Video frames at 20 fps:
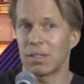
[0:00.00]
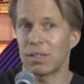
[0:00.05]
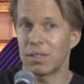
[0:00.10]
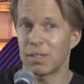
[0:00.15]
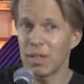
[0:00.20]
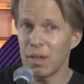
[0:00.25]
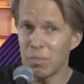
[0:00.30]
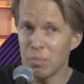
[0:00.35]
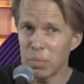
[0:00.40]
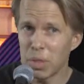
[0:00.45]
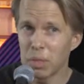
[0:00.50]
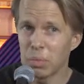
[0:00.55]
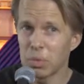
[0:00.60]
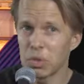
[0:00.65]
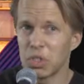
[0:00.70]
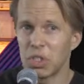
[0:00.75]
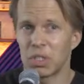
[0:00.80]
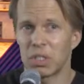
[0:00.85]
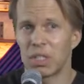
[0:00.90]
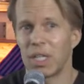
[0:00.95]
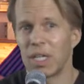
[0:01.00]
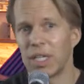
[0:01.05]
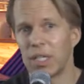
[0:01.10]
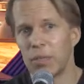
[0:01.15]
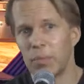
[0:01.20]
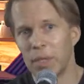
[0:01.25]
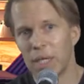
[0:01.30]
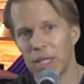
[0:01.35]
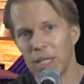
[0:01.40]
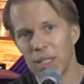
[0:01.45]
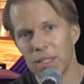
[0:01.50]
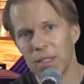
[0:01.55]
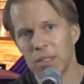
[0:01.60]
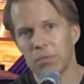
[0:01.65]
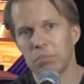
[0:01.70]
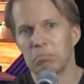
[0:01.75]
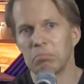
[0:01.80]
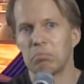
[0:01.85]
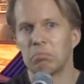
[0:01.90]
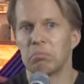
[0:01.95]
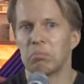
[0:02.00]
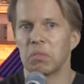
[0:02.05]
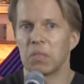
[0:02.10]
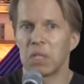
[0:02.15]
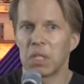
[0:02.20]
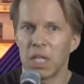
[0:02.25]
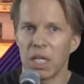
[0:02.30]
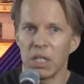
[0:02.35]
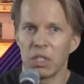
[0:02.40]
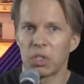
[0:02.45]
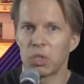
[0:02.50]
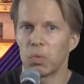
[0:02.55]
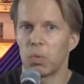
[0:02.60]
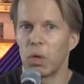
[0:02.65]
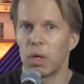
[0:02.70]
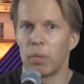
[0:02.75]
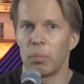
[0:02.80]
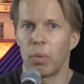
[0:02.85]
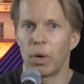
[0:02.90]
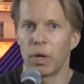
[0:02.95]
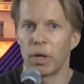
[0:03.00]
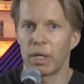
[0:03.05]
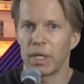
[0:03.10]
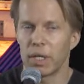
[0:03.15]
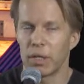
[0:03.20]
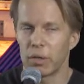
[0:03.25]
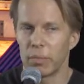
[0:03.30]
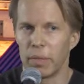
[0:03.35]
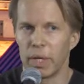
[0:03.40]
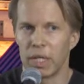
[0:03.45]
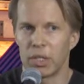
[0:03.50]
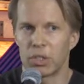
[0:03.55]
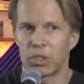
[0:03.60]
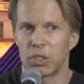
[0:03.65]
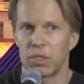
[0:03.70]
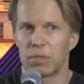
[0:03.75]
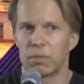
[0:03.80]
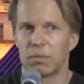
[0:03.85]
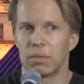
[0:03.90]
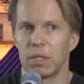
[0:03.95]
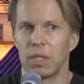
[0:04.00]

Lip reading: some people just like you because they just want to party at your mansion.